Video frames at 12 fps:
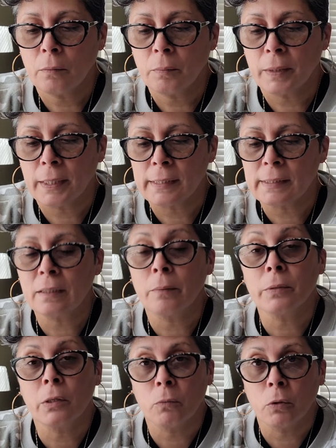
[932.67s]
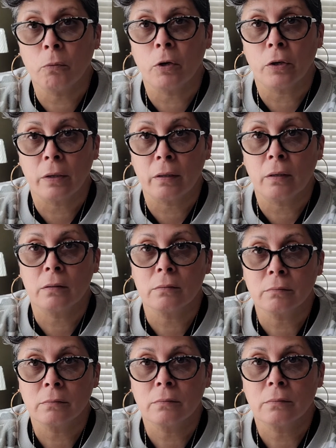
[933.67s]
But that's something we're working on.
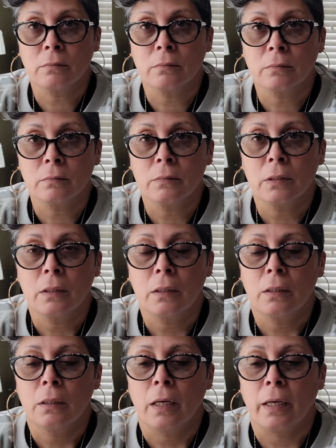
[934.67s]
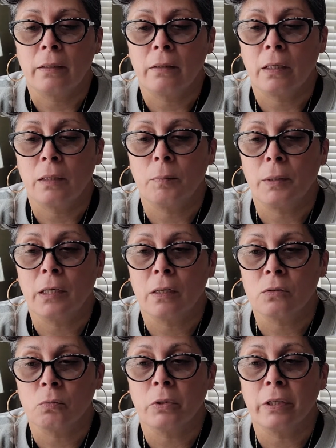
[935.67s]
I think
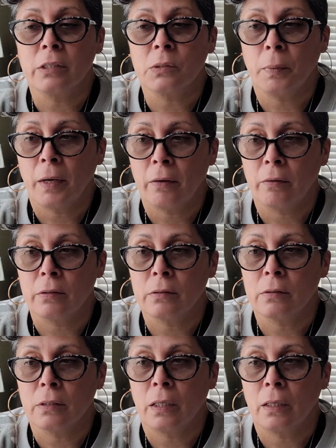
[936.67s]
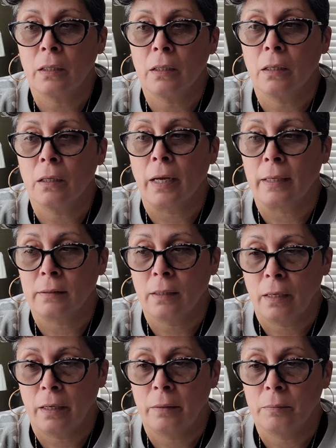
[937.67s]
because we're his parents, at
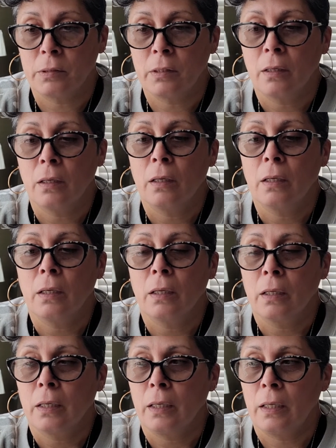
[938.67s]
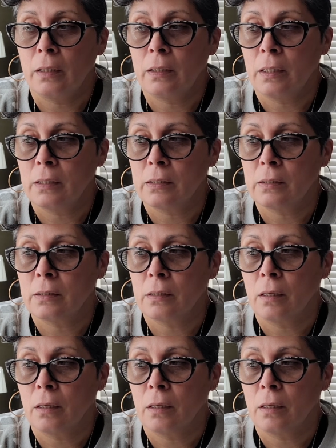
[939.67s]
times, he thinks